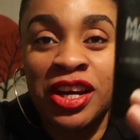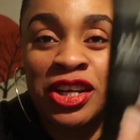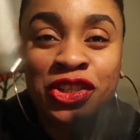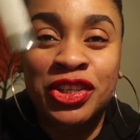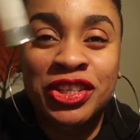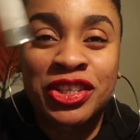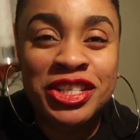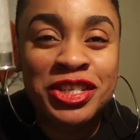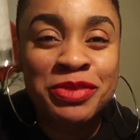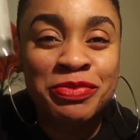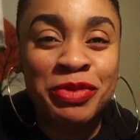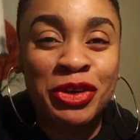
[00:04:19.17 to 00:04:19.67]
So
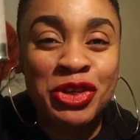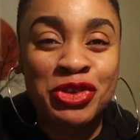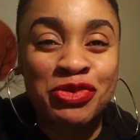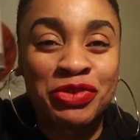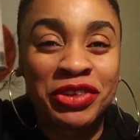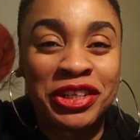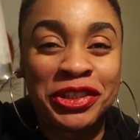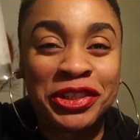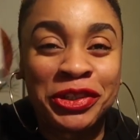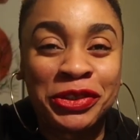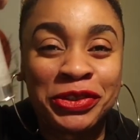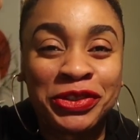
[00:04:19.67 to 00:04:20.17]
this smells
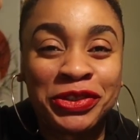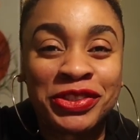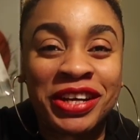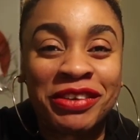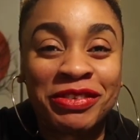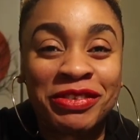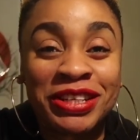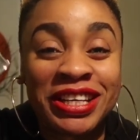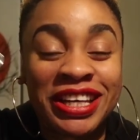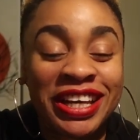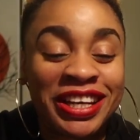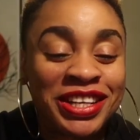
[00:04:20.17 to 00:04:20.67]
really good. So I
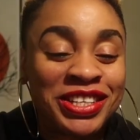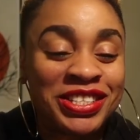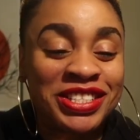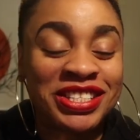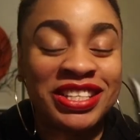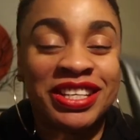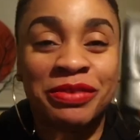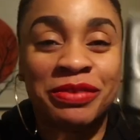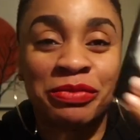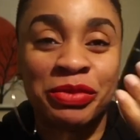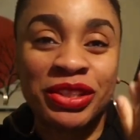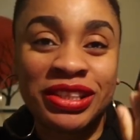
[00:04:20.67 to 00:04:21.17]
really like
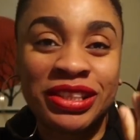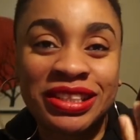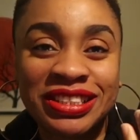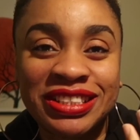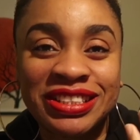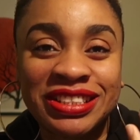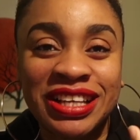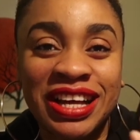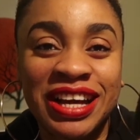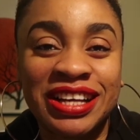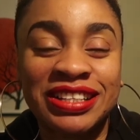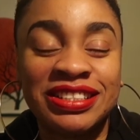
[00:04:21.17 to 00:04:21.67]
using it. But
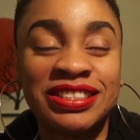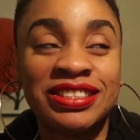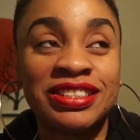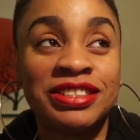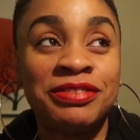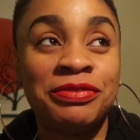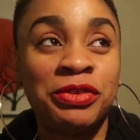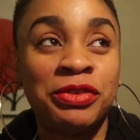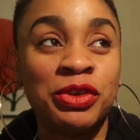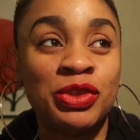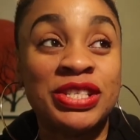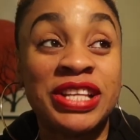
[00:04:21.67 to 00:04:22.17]
this has
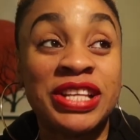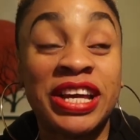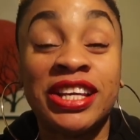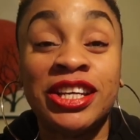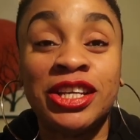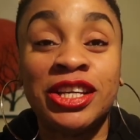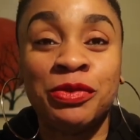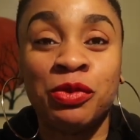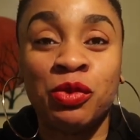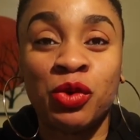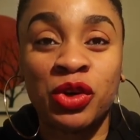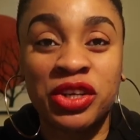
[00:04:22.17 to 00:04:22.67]
feels like
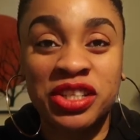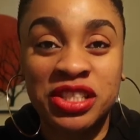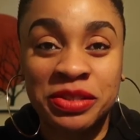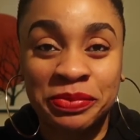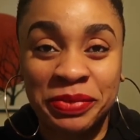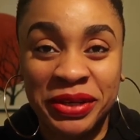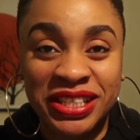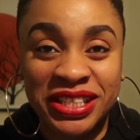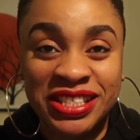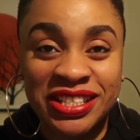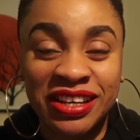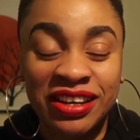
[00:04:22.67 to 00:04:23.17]
it works
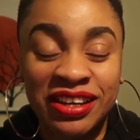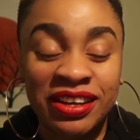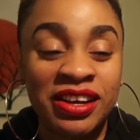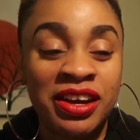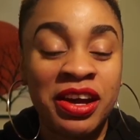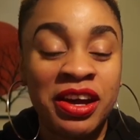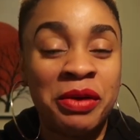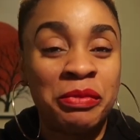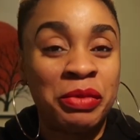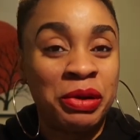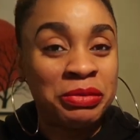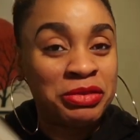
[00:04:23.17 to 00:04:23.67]
better.
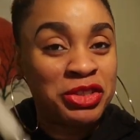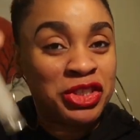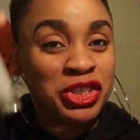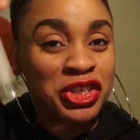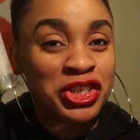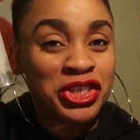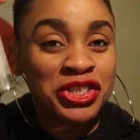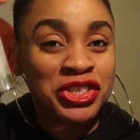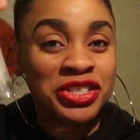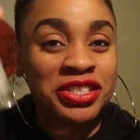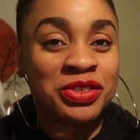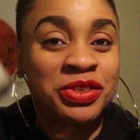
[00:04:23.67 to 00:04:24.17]
But I'm just going
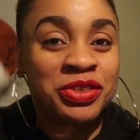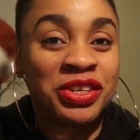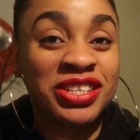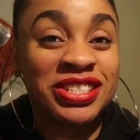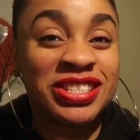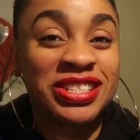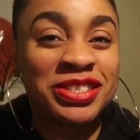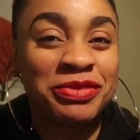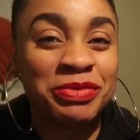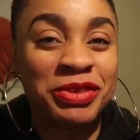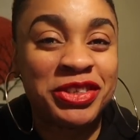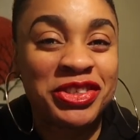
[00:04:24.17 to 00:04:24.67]
to use this one
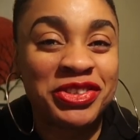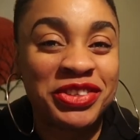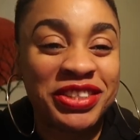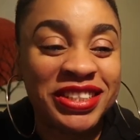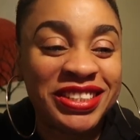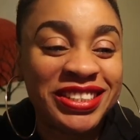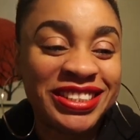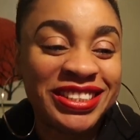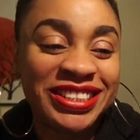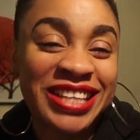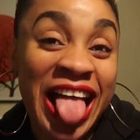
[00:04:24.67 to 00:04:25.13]
because it smells really good.